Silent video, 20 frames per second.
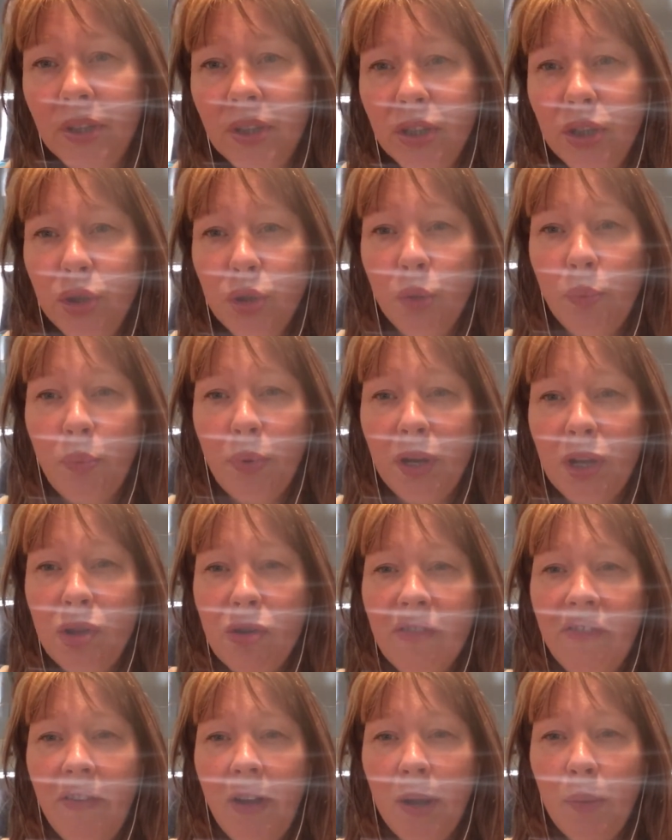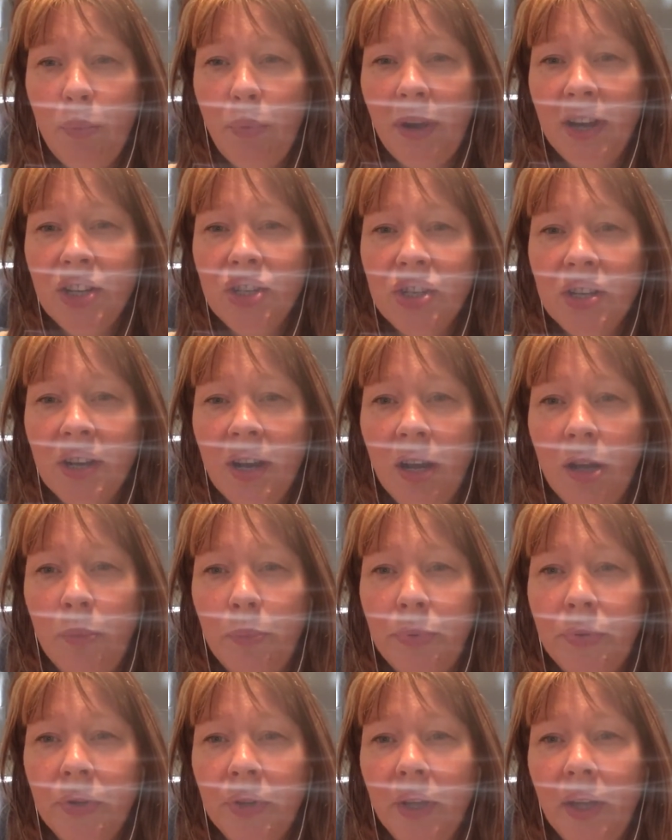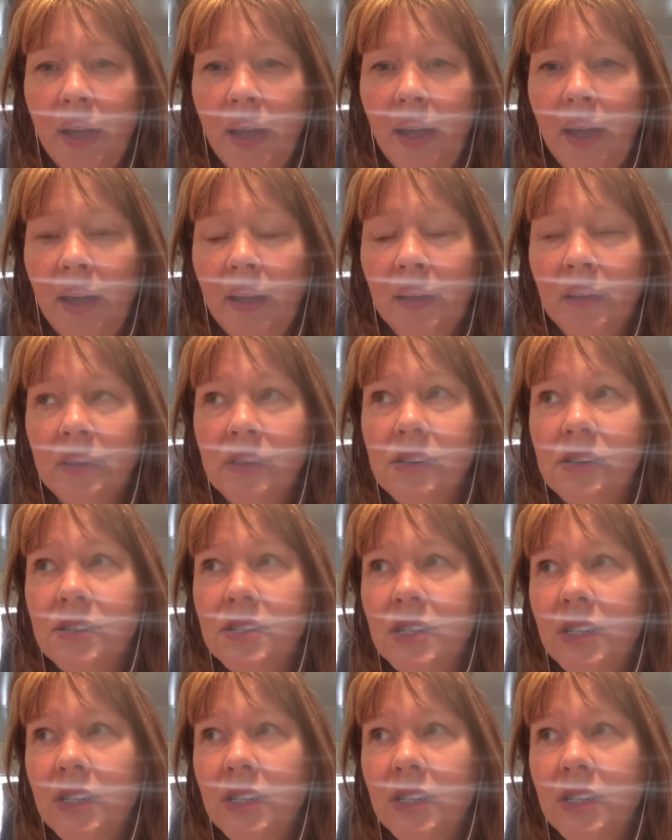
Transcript: you know, bring your vibration up, and